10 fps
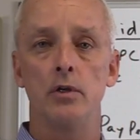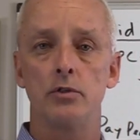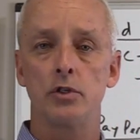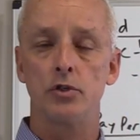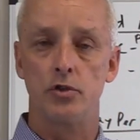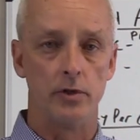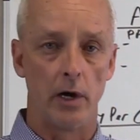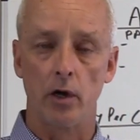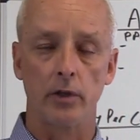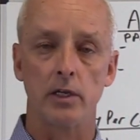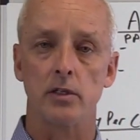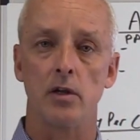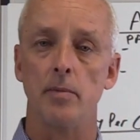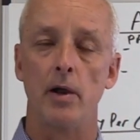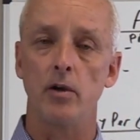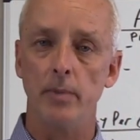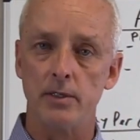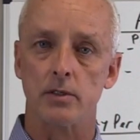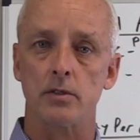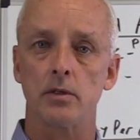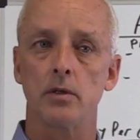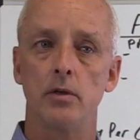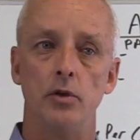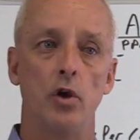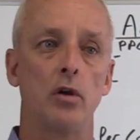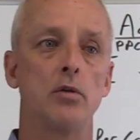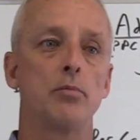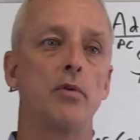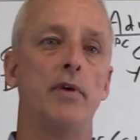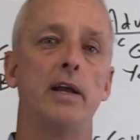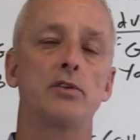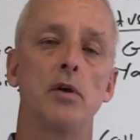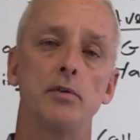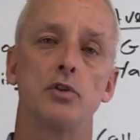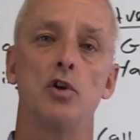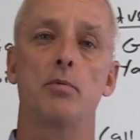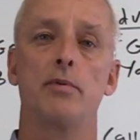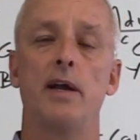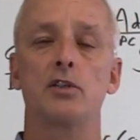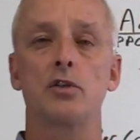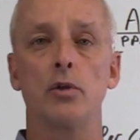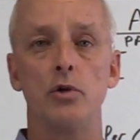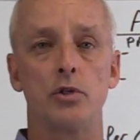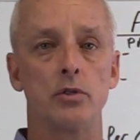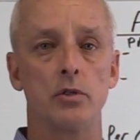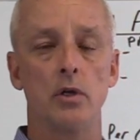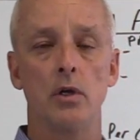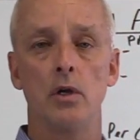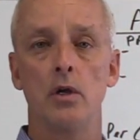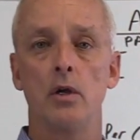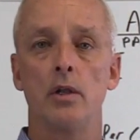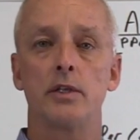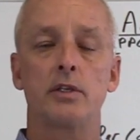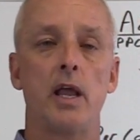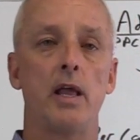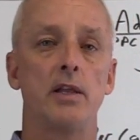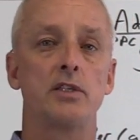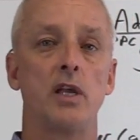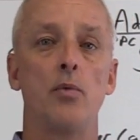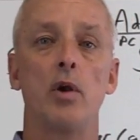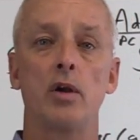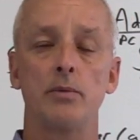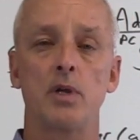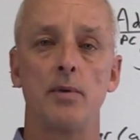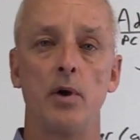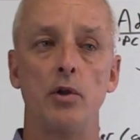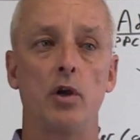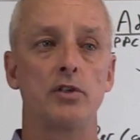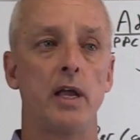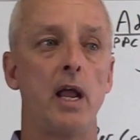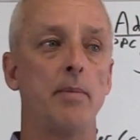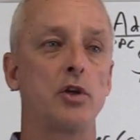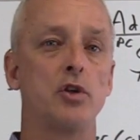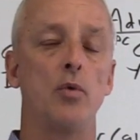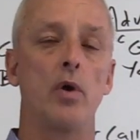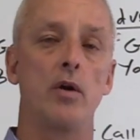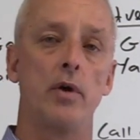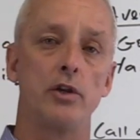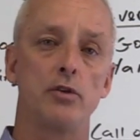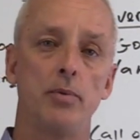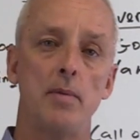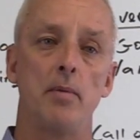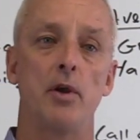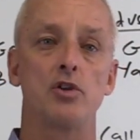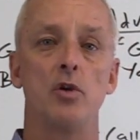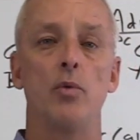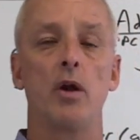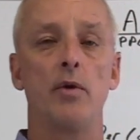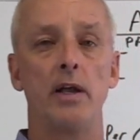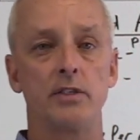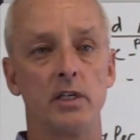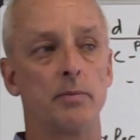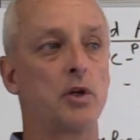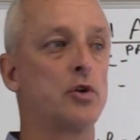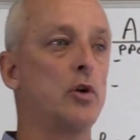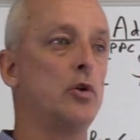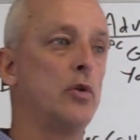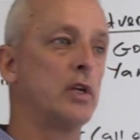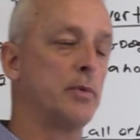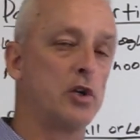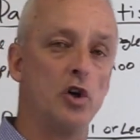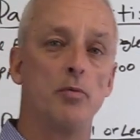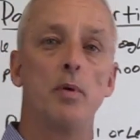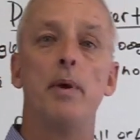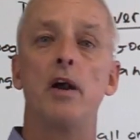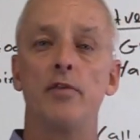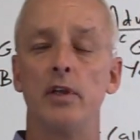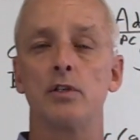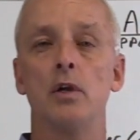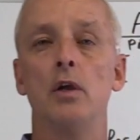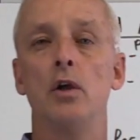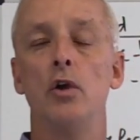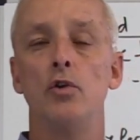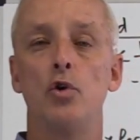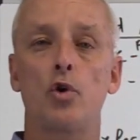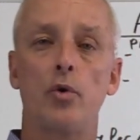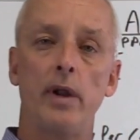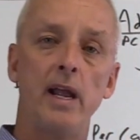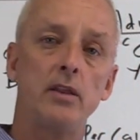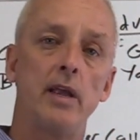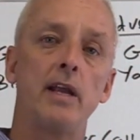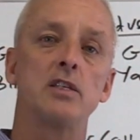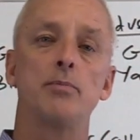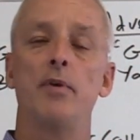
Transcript: just generic things in there about your business. You can provide services. You can provide solutions. Let's say wintertime's coming around. You can say, hey, make sure you winterize your plumbing. Make sure you winterize this. Make sure you do this. Make sure you prepare for this. You create things that